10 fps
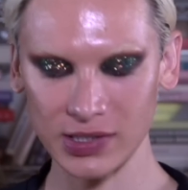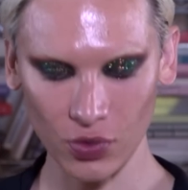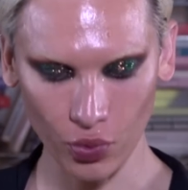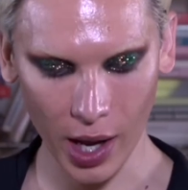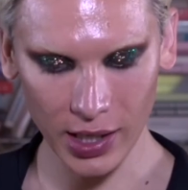So
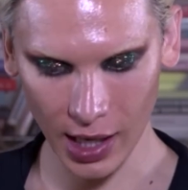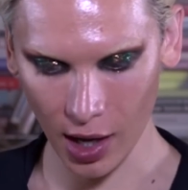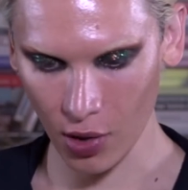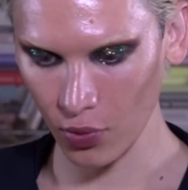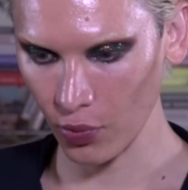right
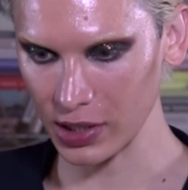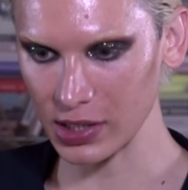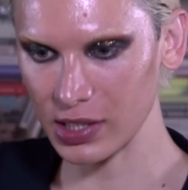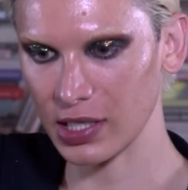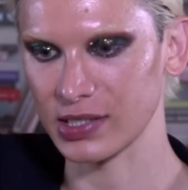now, we
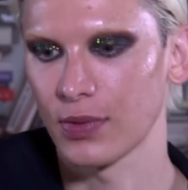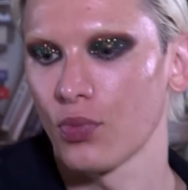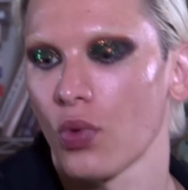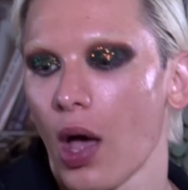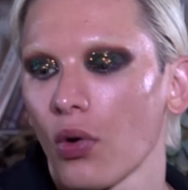need to take
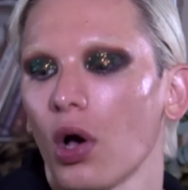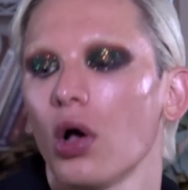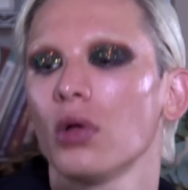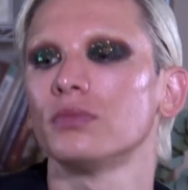some alcohol.